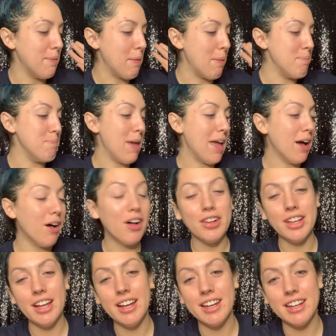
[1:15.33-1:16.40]

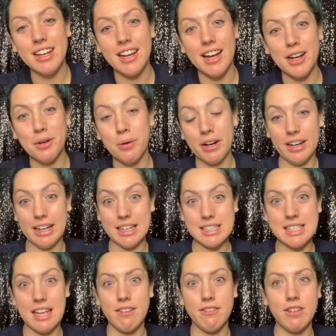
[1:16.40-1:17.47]
male Aquarius
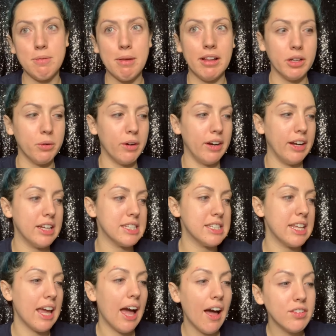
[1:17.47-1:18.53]
and female Aquarius, they
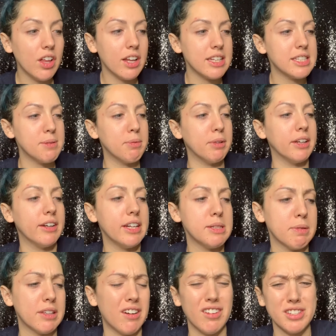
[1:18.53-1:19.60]
have a lot of similarities,
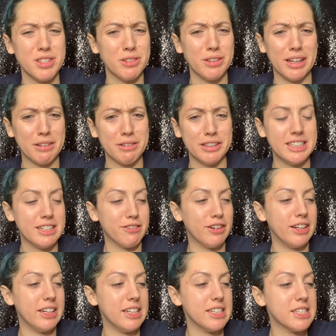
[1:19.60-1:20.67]
but they're also like really
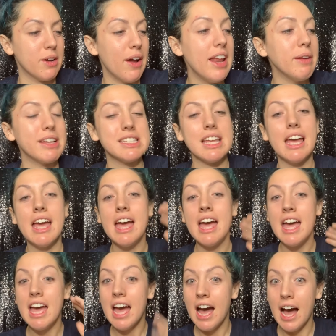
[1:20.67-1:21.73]
different. And so anyways,
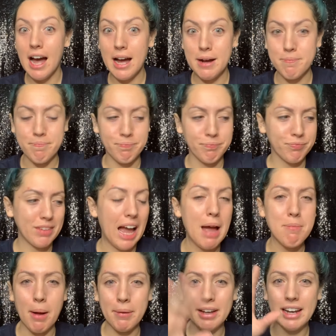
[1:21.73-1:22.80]
I'm
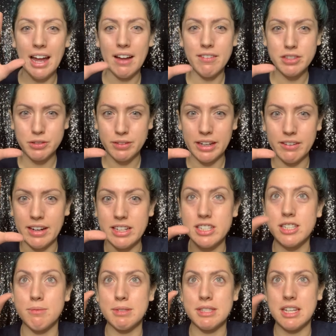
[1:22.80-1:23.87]
probably going to have to rearrange
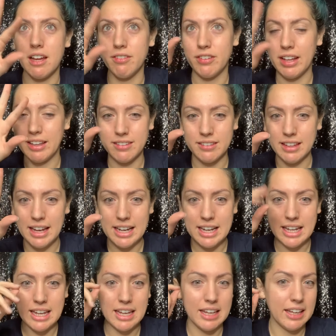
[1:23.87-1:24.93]
some stuff like the
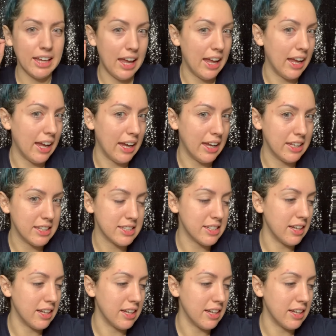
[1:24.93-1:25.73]
lighting, and